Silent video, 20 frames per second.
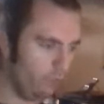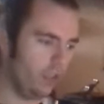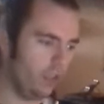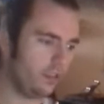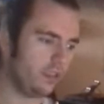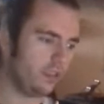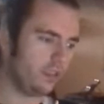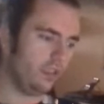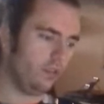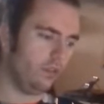I
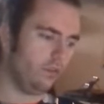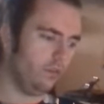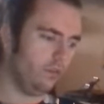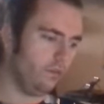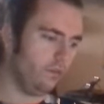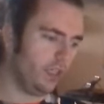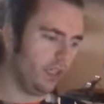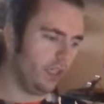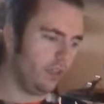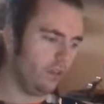was gonna
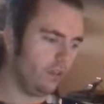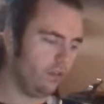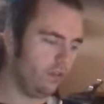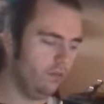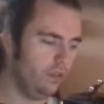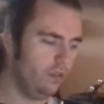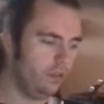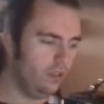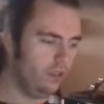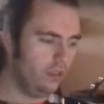do a
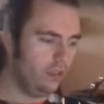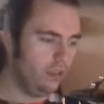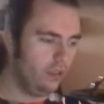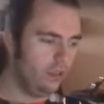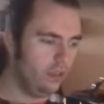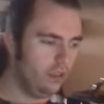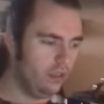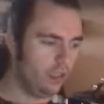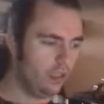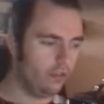video.
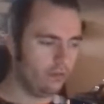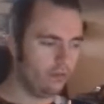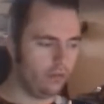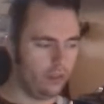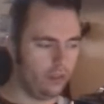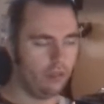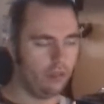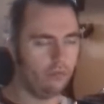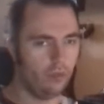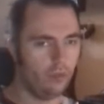I
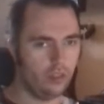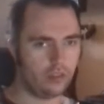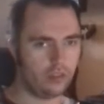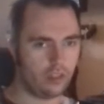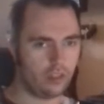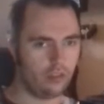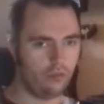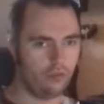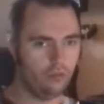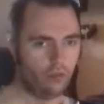was, I
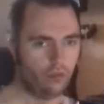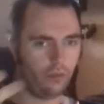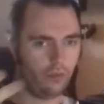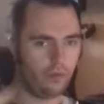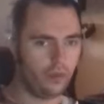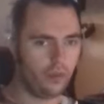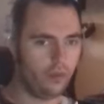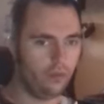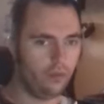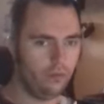was gonna do a
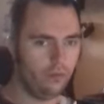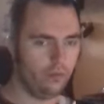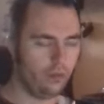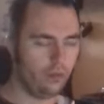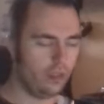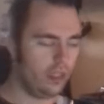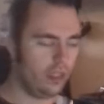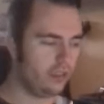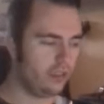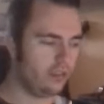review
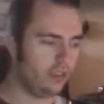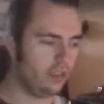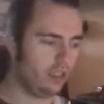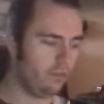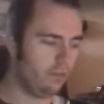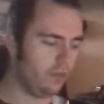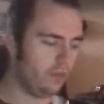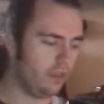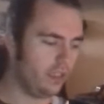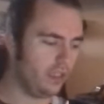last
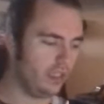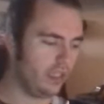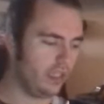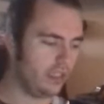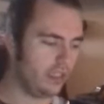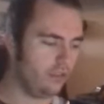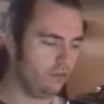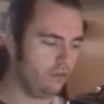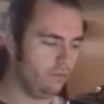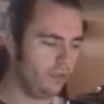night, but then
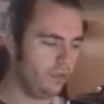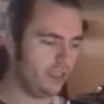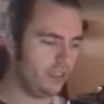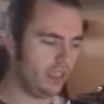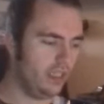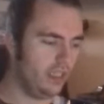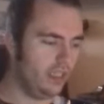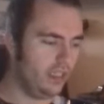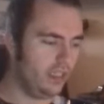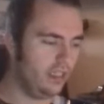I got too
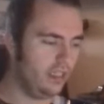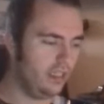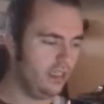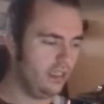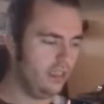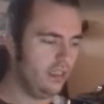busy.